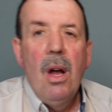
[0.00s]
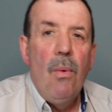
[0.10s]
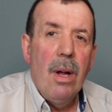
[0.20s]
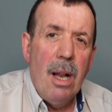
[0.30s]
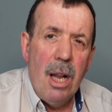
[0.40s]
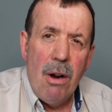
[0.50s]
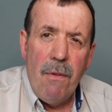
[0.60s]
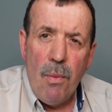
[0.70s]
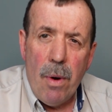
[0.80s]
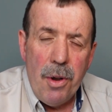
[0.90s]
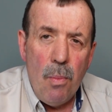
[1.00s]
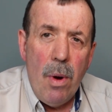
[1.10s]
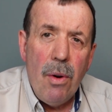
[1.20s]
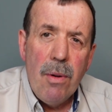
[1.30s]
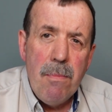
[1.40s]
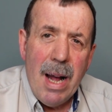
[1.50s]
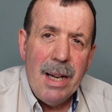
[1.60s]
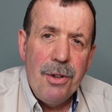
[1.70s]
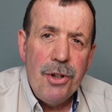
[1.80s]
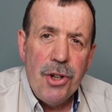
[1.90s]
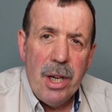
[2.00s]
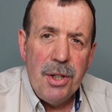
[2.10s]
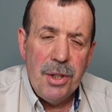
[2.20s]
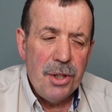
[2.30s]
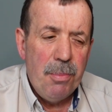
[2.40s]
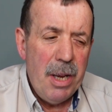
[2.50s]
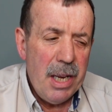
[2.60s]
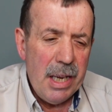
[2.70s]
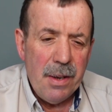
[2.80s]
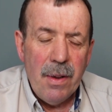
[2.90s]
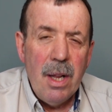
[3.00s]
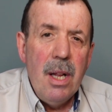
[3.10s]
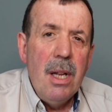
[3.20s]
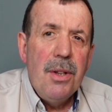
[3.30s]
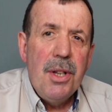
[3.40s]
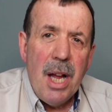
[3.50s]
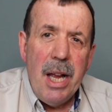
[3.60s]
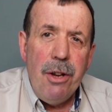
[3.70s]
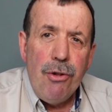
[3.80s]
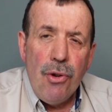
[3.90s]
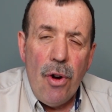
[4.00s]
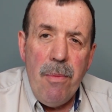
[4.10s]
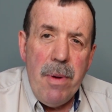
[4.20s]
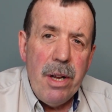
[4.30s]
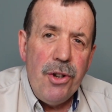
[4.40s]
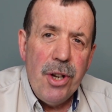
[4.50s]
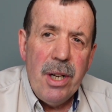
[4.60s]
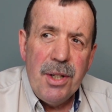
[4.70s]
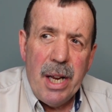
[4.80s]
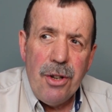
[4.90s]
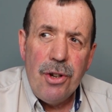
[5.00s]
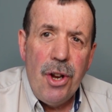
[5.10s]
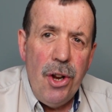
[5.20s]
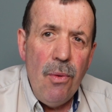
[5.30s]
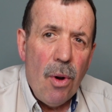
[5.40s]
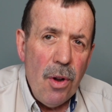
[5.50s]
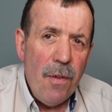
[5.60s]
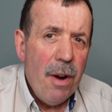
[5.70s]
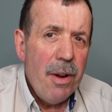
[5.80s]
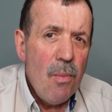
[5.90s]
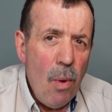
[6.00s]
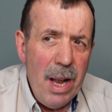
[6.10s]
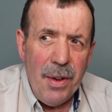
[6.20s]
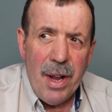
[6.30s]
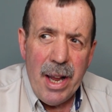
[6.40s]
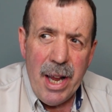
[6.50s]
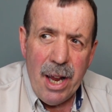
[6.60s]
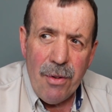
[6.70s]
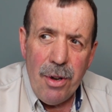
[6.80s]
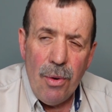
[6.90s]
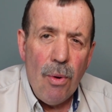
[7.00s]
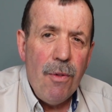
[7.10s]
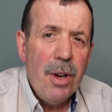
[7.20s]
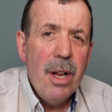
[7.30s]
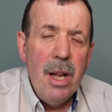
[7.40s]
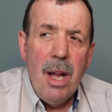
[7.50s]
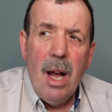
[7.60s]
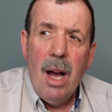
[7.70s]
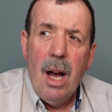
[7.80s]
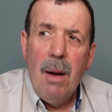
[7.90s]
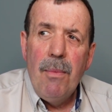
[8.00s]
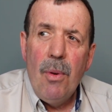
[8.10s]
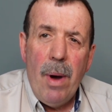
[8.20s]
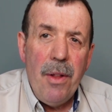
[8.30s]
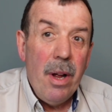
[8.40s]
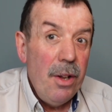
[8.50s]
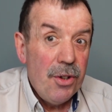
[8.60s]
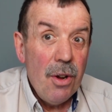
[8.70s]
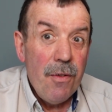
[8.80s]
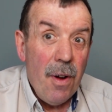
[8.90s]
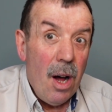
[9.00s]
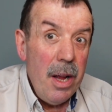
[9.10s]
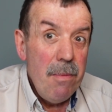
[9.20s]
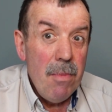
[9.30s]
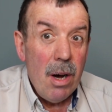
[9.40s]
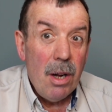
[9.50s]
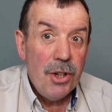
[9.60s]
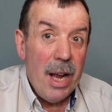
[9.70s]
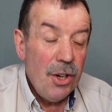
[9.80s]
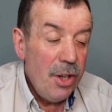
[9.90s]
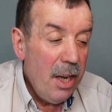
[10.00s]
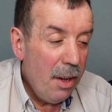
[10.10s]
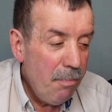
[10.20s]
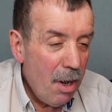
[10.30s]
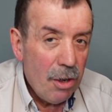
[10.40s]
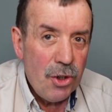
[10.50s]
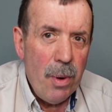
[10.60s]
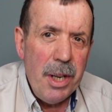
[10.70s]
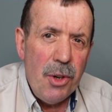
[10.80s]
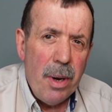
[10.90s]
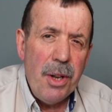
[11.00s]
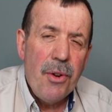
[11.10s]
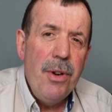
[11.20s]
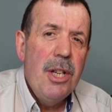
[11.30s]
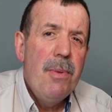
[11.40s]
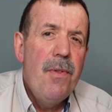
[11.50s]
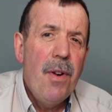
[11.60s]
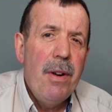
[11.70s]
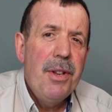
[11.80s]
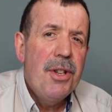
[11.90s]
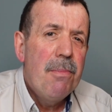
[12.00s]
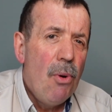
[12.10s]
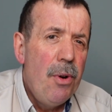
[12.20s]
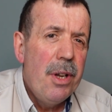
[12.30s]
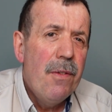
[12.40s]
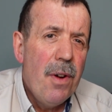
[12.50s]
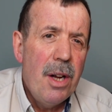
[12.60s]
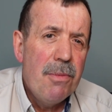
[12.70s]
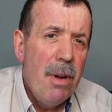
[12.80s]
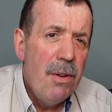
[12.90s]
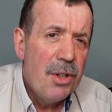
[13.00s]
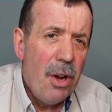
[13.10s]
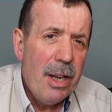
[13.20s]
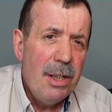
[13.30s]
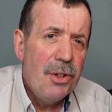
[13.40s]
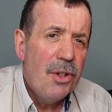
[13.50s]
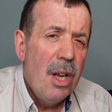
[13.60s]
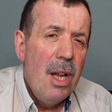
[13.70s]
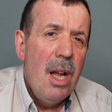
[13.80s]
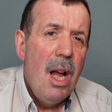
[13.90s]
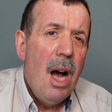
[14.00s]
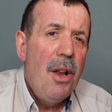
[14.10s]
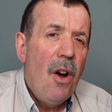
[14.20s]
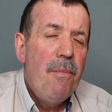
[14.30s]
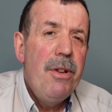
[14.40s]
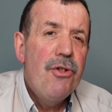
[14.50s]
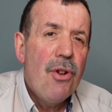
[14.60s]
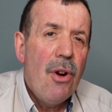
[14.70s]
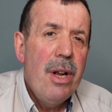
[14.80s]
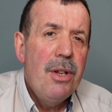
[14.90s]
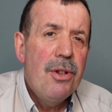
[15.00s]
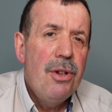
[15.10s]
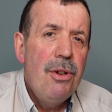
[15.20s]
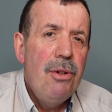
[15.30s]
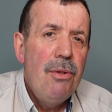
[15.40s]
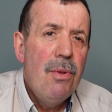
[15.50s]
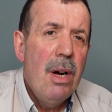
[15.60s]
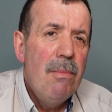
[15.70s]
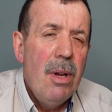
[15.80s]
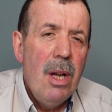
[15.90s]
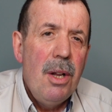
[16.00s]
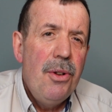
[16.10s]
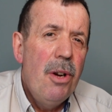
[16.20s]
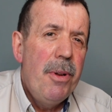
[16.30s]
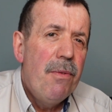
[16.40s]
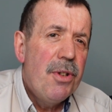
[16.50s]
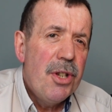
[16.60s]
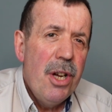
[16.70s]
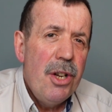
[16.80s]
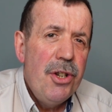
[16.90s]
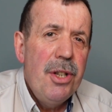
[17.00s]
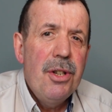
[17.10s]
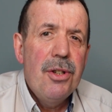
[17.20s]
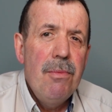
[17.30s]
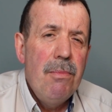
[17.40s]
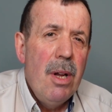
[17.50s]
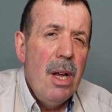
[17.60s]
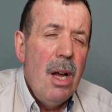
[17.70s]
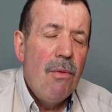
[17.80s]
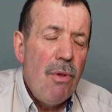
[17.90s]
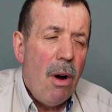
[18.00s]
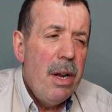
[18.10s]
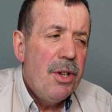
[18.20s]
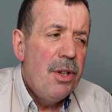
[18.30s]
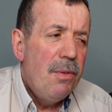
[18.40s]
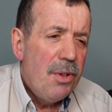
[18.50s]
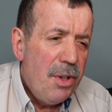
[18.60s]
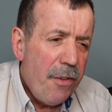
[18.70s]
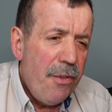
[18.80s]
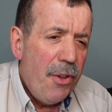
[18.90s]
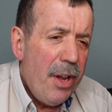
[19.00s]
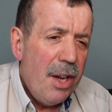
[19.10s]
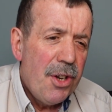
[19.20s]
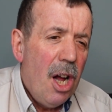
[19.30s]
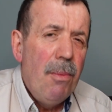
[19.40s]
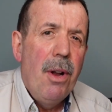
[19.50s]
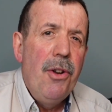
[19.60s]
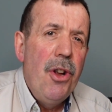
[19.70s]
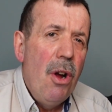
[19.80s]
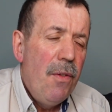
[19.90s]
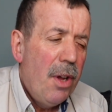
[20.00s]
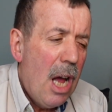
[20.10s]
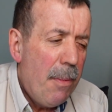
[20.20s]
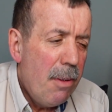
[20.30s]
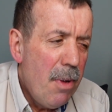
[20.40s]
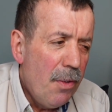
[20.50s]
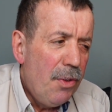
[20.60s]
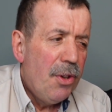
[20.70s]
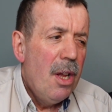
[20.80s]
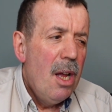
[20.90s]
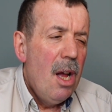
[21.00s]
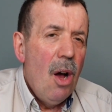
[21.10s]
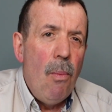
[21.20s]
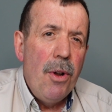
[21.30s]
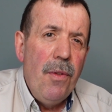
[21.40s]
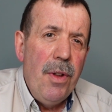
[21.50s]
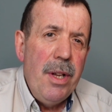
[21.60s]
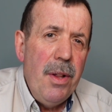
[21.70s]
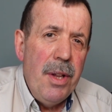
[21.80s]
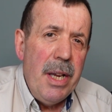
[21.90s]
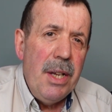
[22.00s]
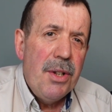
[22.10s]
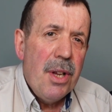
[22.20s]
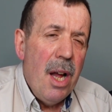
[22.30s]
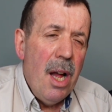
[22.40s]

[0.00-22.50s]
Well, hello everyone and welcome back to Shutters and Speed. Today you join me at Shutters HQ on a very wet day here in Norfolk. The weather so far in March in March 2023 has been very disappointing for us motorcyclists, and I've been trying to do a bit of research into some rides and different things that I'm going to do over the coming months. And one of these